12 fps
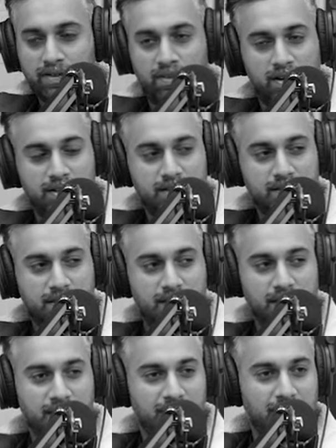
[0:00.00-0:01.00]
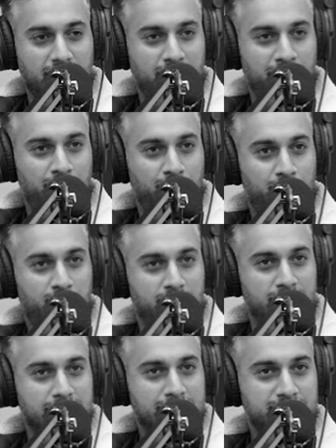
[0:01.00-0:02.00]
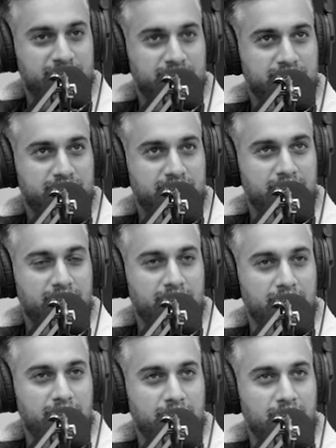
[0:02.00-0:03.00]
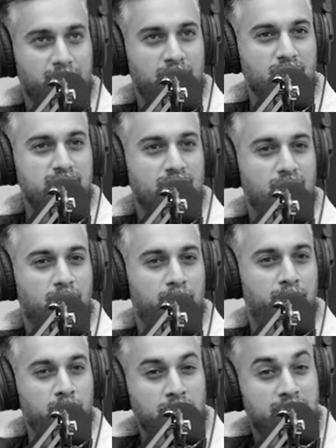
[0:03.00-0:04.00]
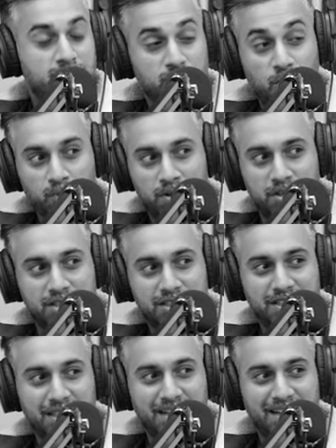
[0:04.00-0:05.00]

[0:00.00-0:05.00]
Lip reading: ever. But because I got bullied so much,